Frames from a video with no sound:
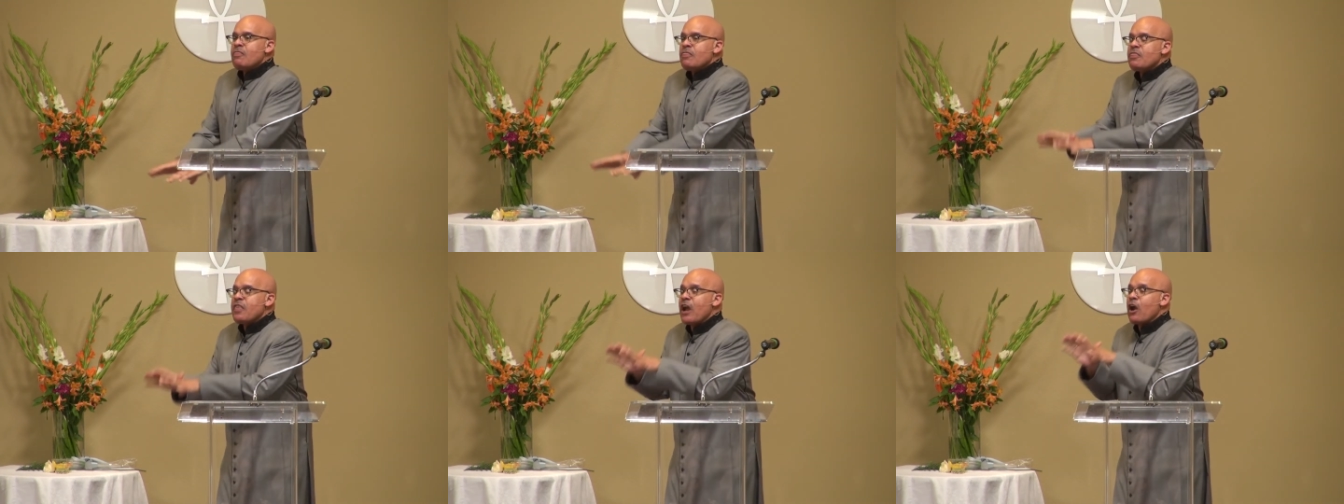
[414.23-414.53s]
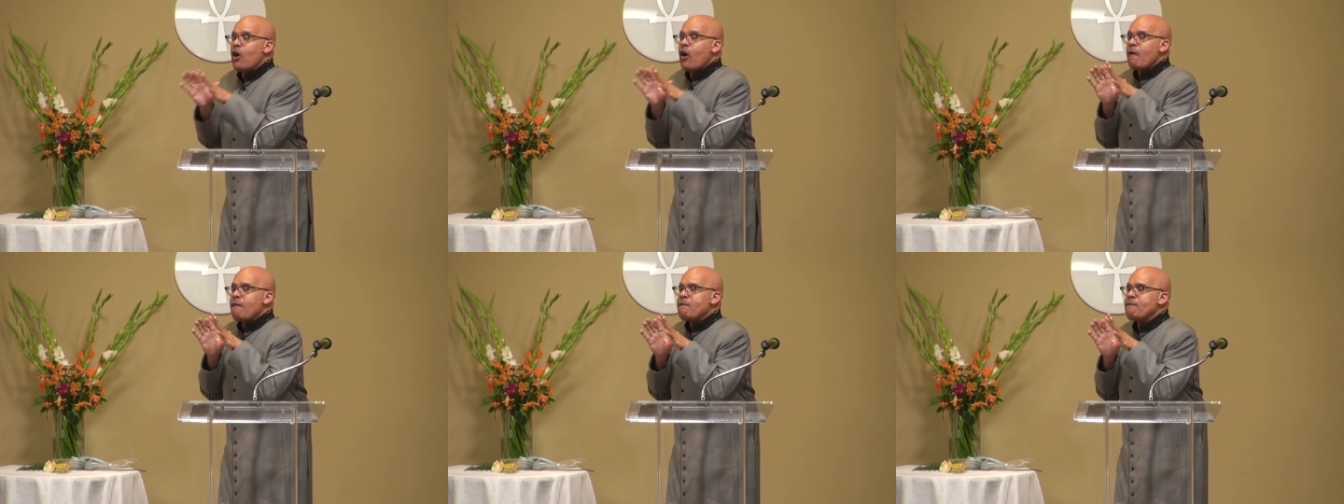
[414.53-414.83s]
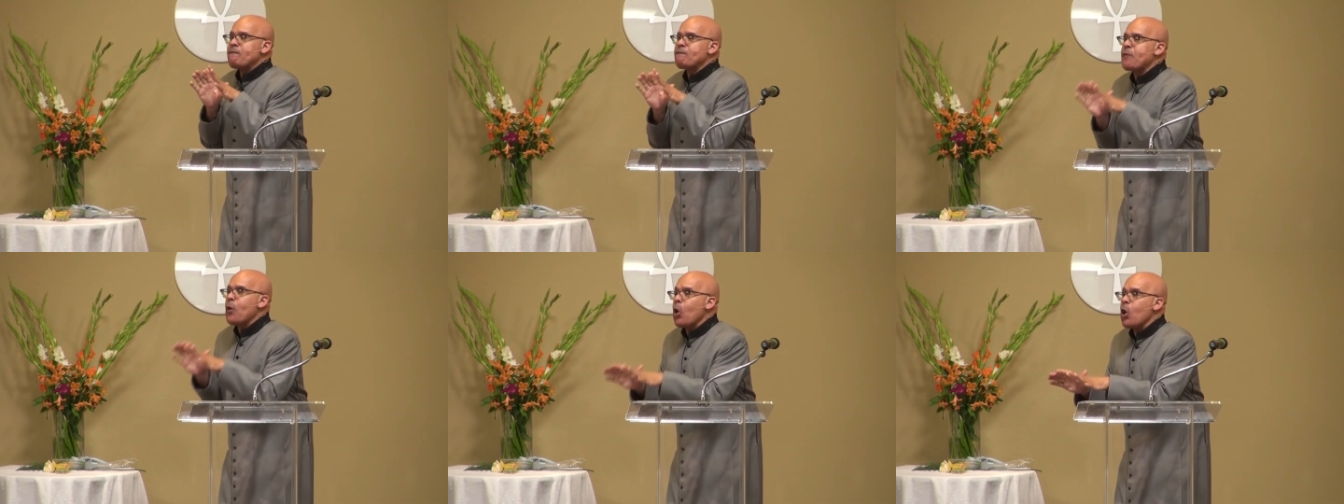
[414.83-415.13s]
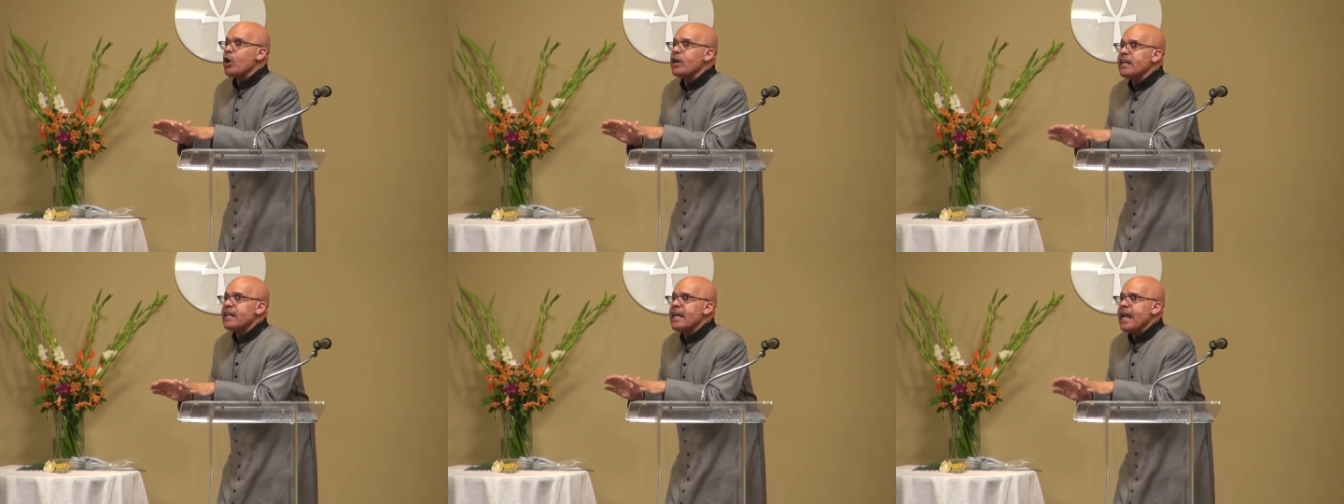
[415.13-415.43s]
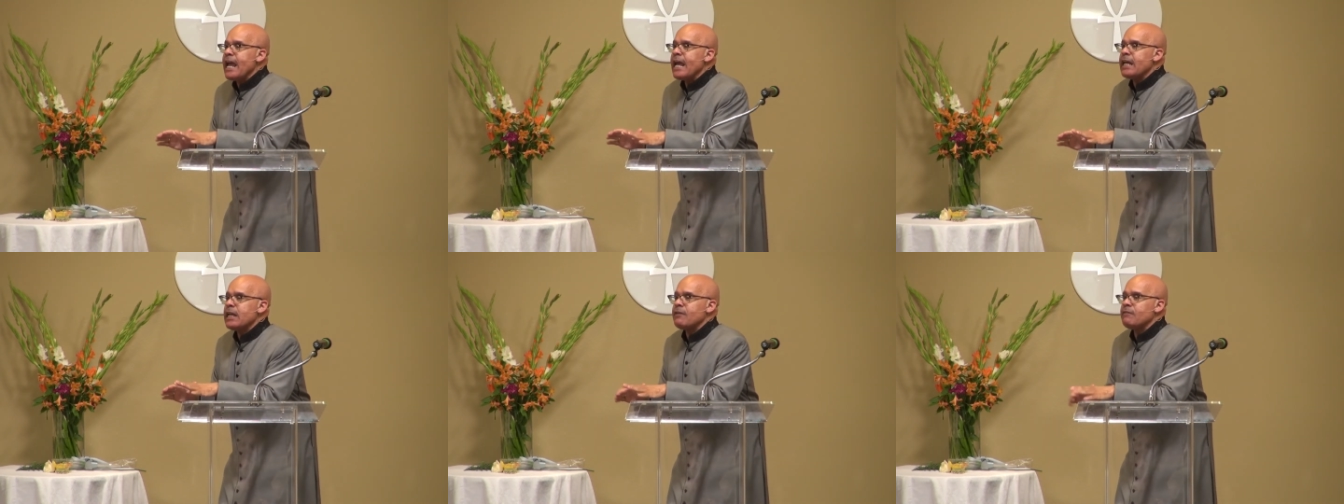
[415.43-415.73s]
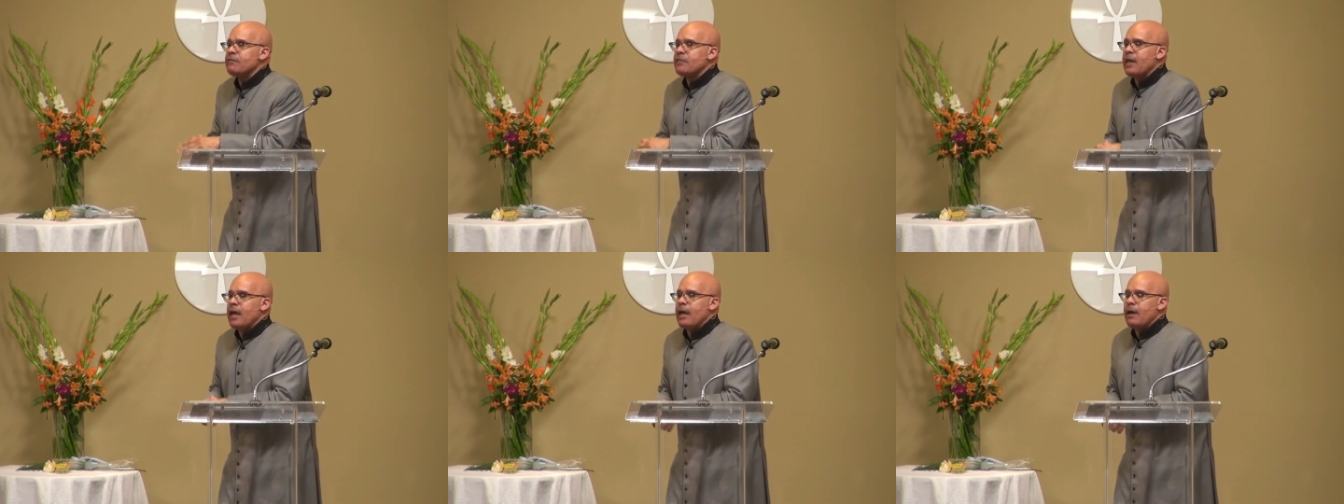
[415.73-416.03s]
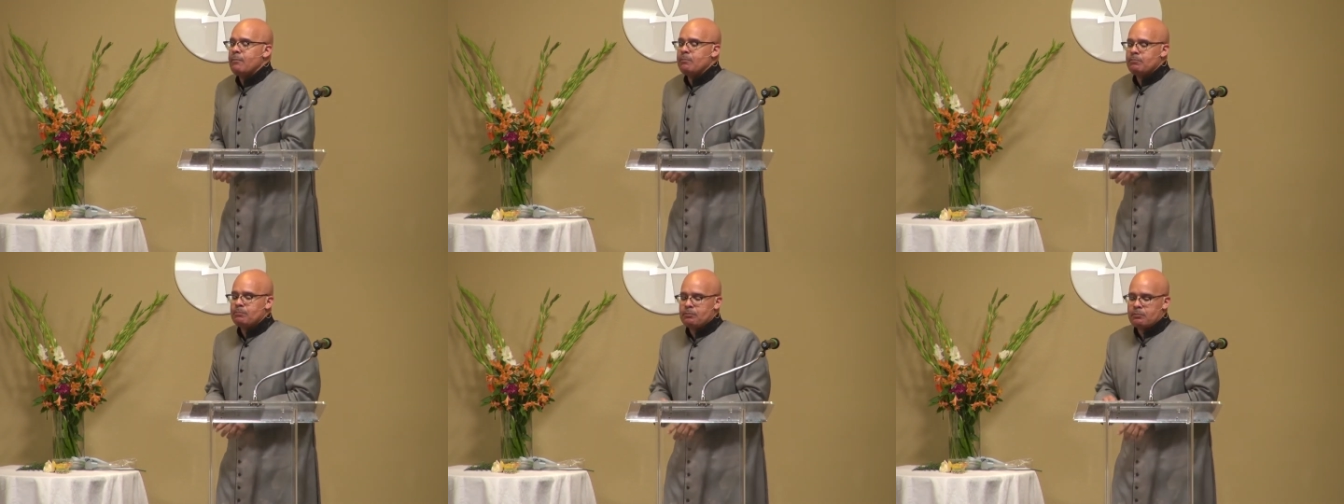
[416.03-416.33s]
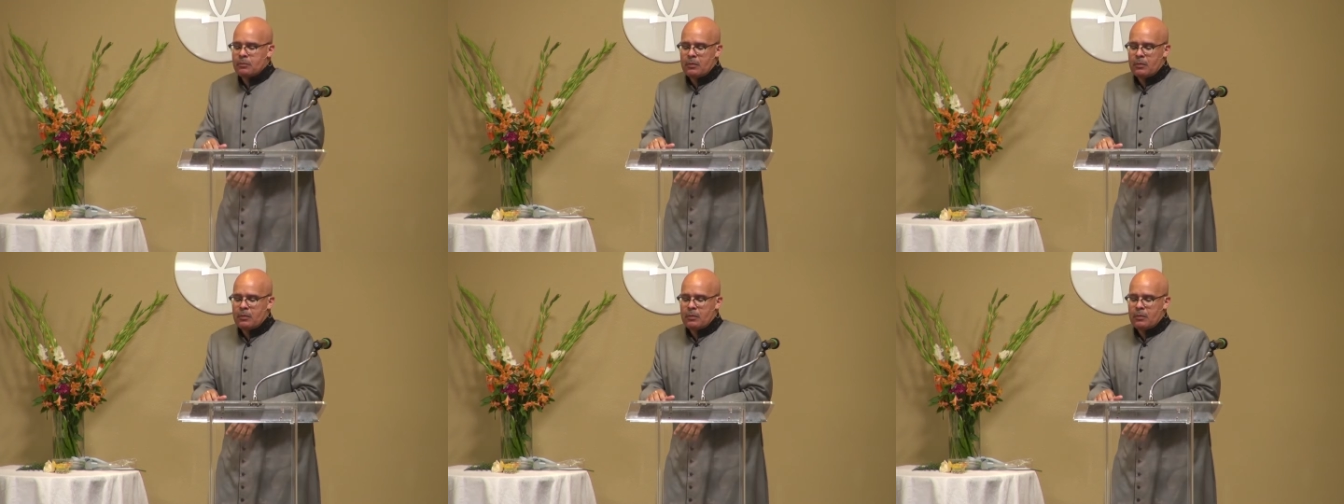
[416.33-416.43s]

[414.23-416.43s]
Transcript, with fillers: There are 48 of them